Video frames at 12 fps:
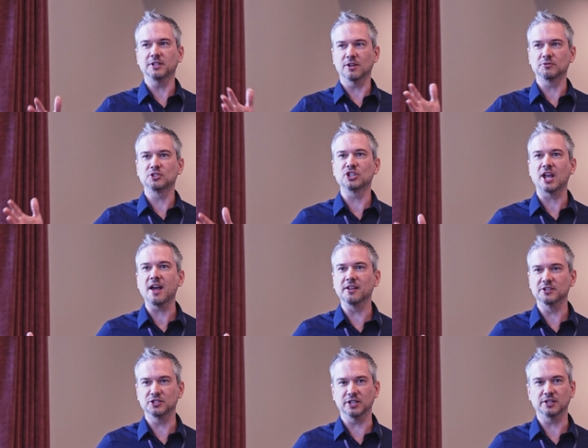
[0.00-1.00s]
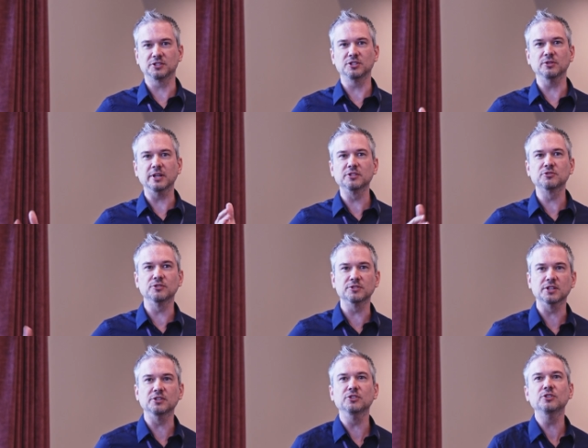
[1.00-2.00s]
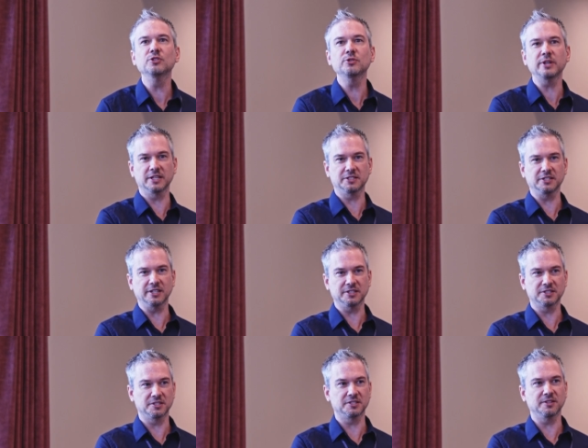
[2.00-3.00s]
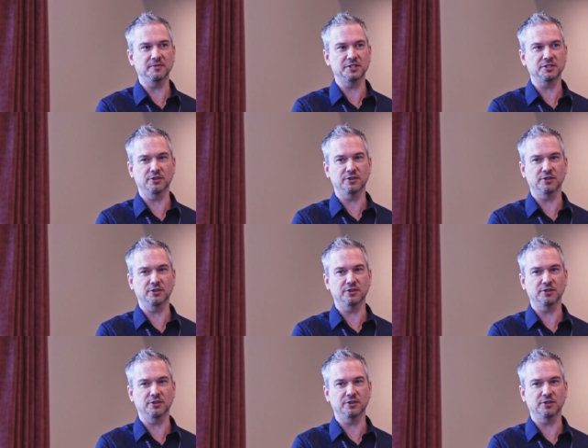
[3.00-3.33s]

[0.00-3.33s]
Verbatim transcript: you know, challenging to introduce a new entity into Civi